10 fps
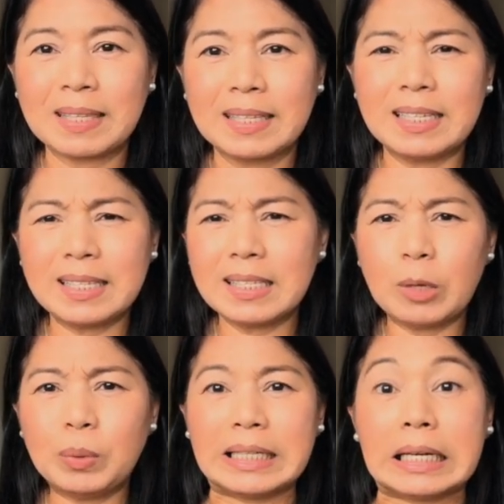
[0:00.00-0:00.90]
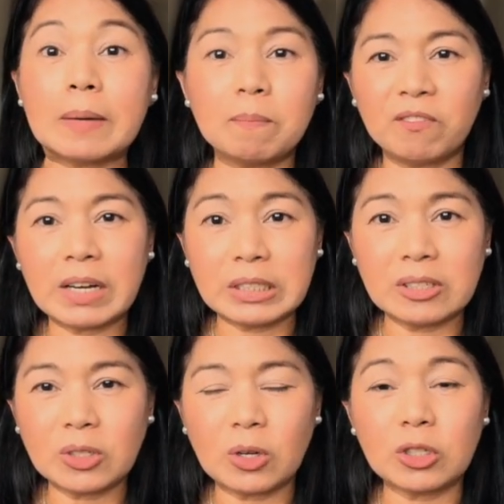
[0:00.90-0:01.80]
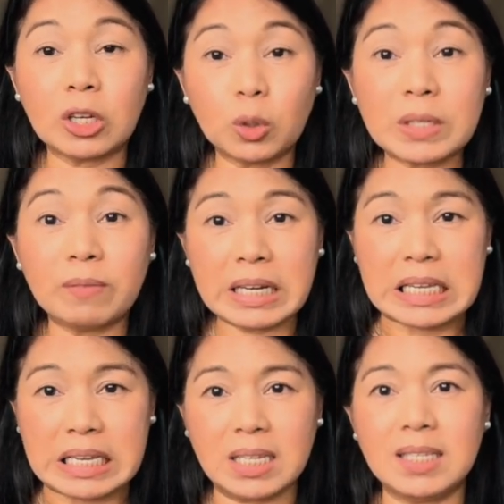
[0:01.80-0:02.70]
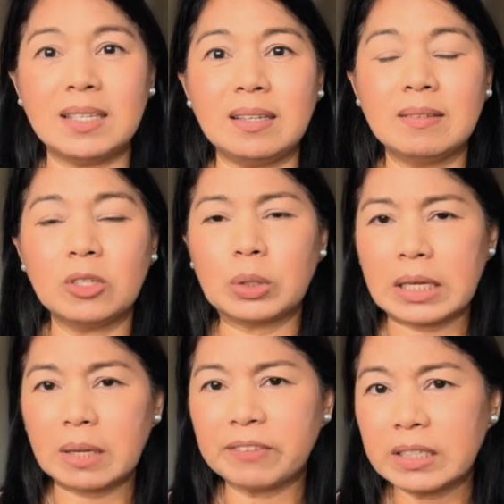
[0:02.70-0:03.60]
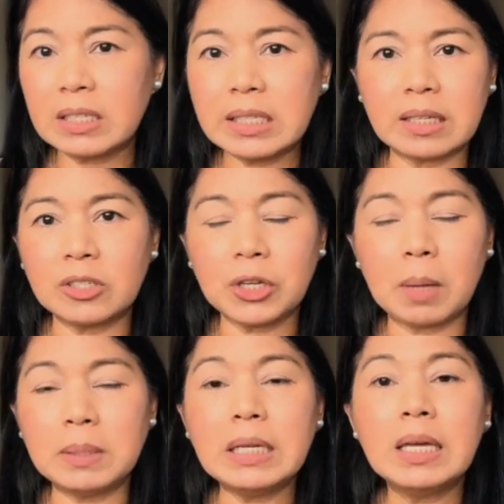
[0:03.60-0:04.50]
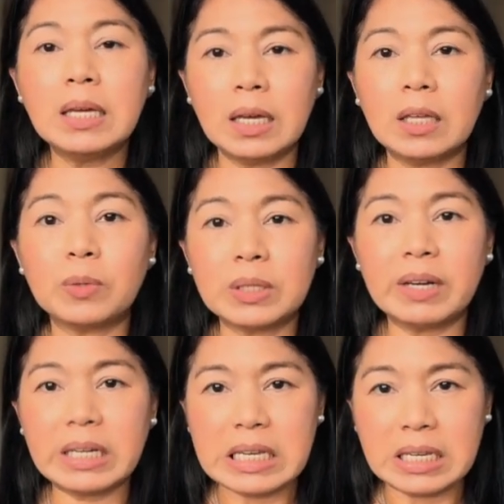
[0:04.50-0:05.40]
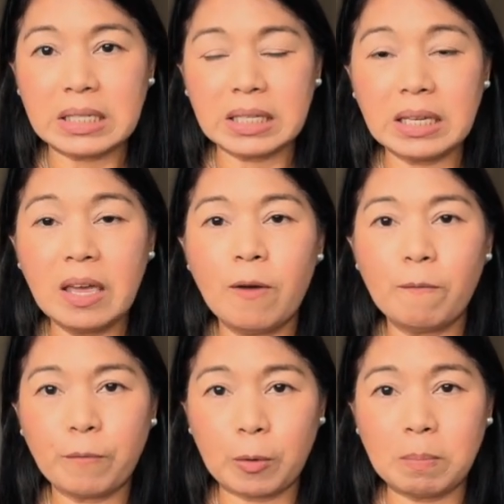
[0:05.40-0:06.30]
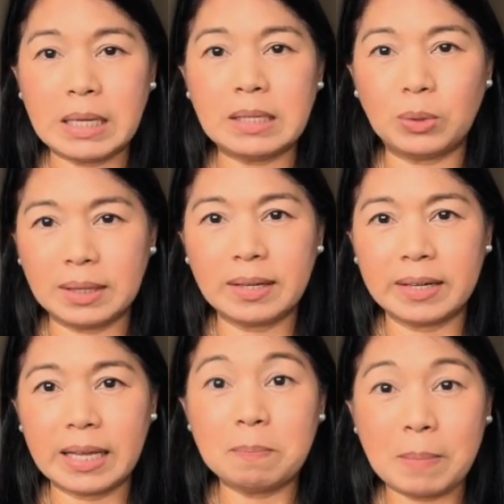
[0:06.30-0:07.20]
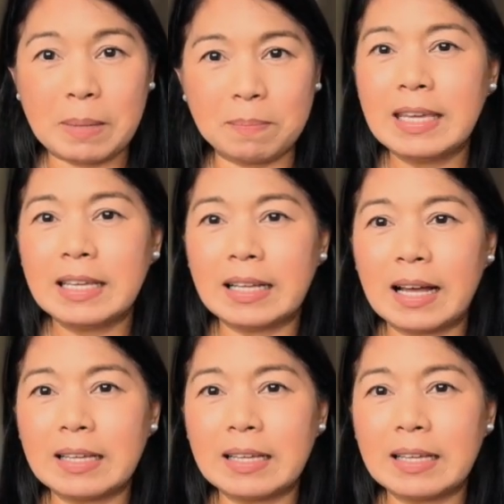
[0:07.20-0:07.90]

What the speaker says: It's the same with ClickFunnels also. It was very easy. So ClickFunnels and Kajabi, it was very easy for me to integrate PayPal as the